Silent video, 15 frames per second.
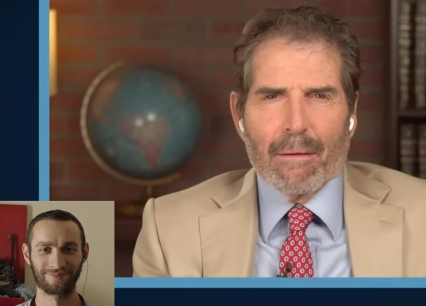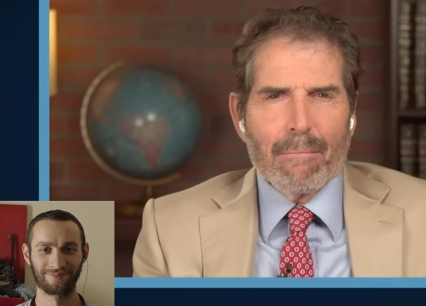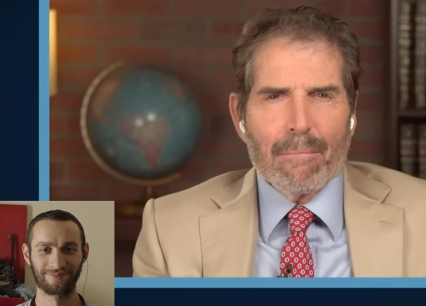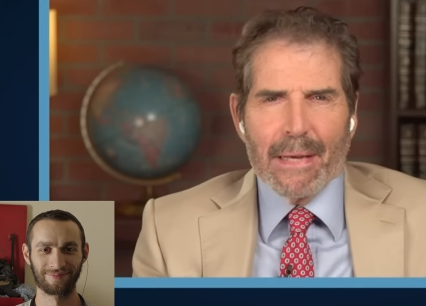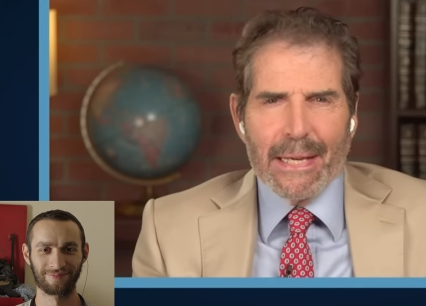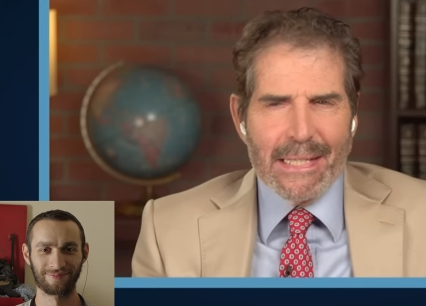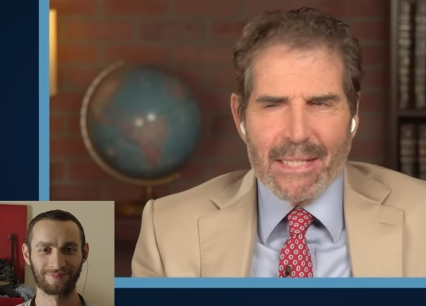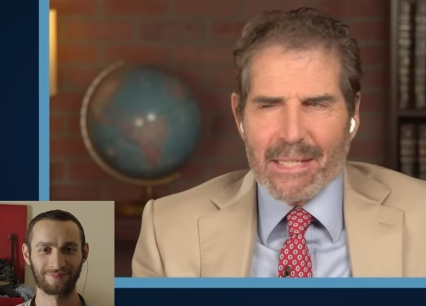
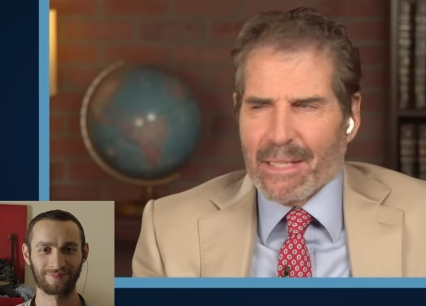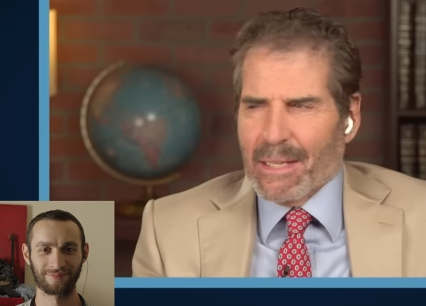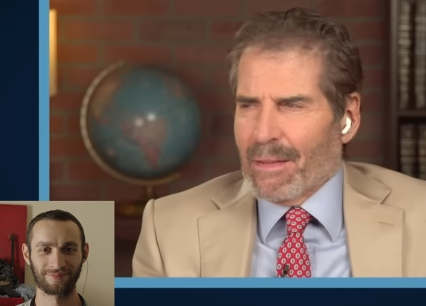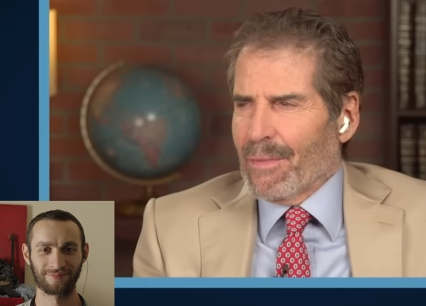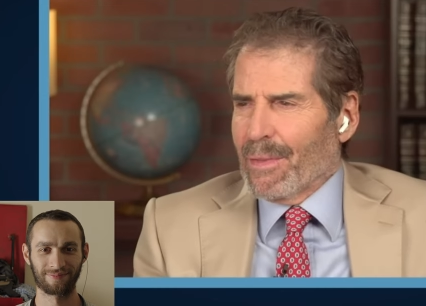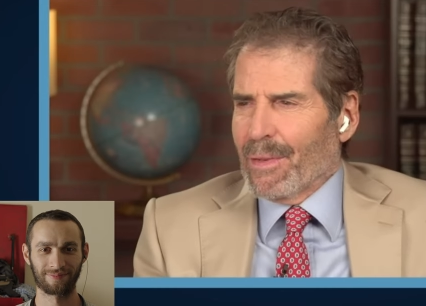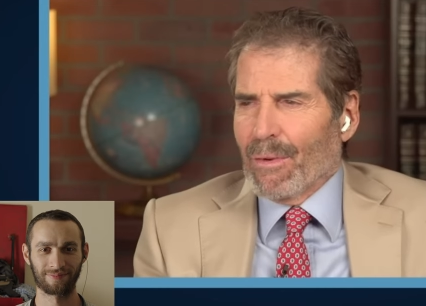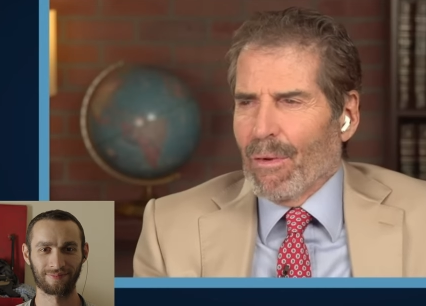Speaker 1: amazing
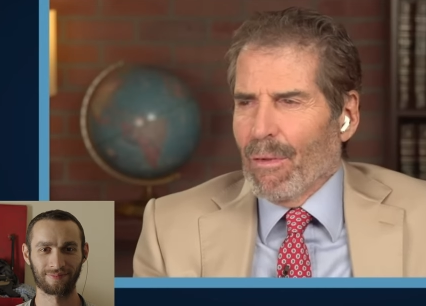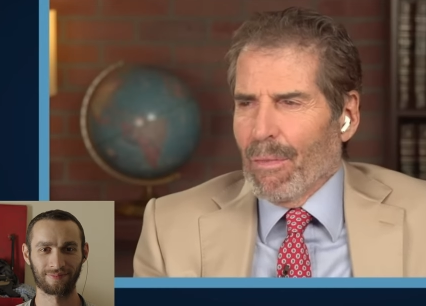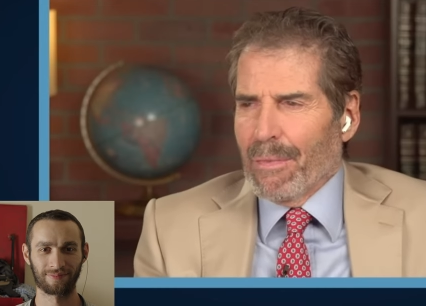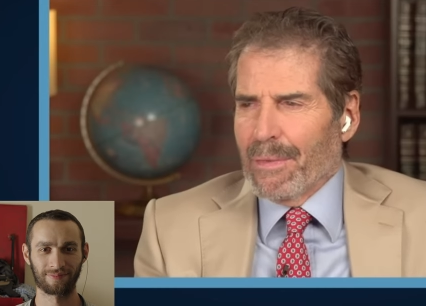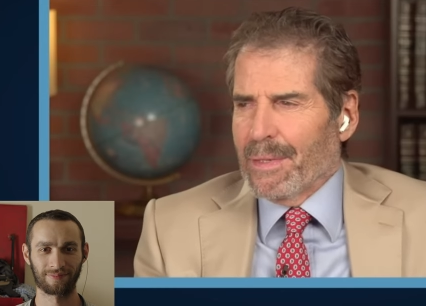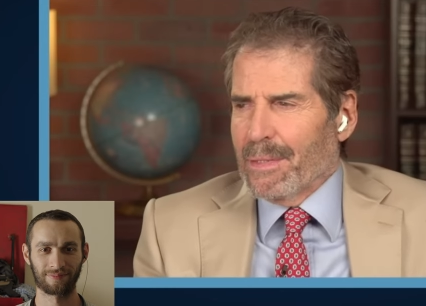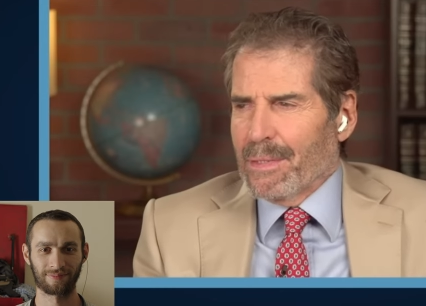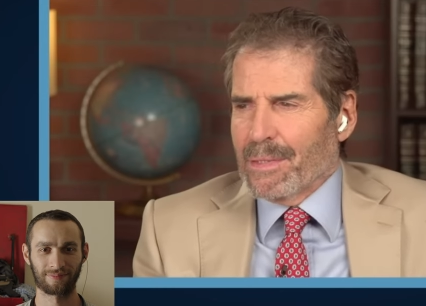that all
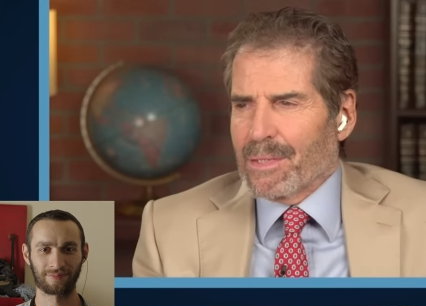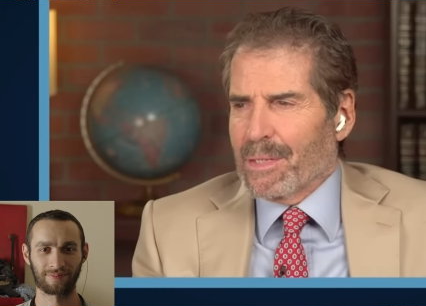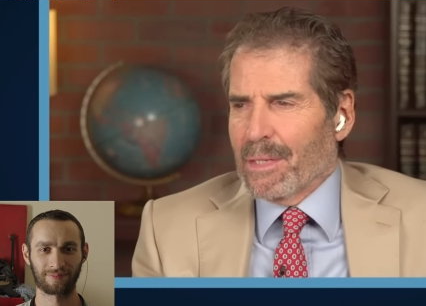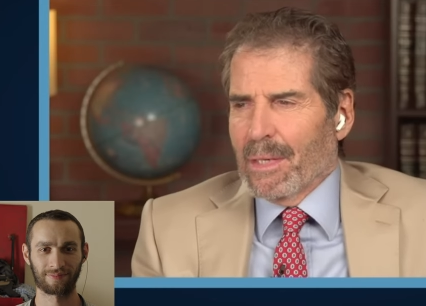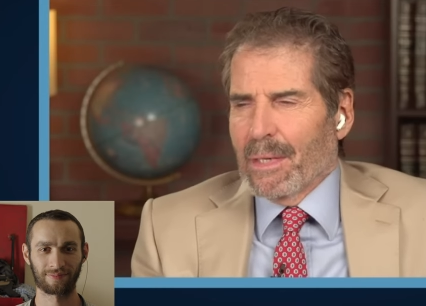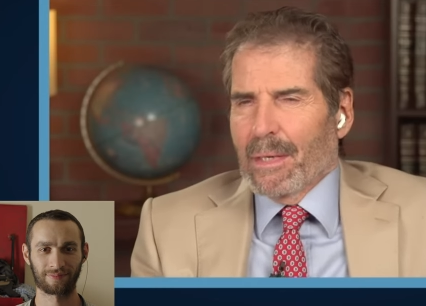these